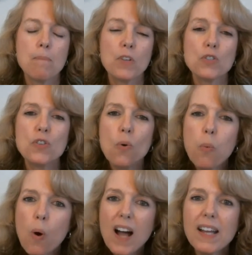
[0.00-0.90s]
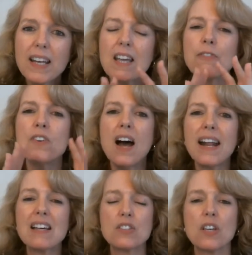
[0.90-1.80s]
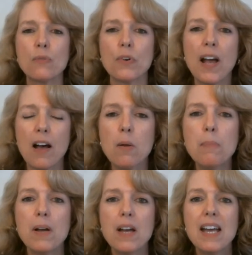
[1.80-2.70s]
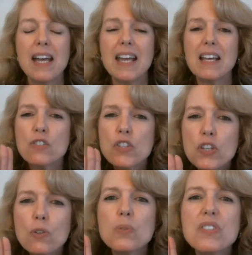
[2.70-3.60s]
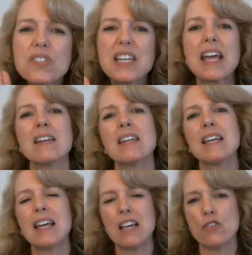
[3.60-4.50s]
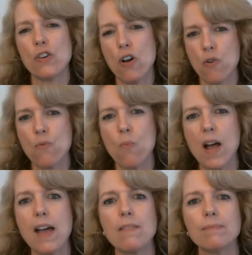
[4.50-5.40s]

So what if not asking for help is you standing in your own way?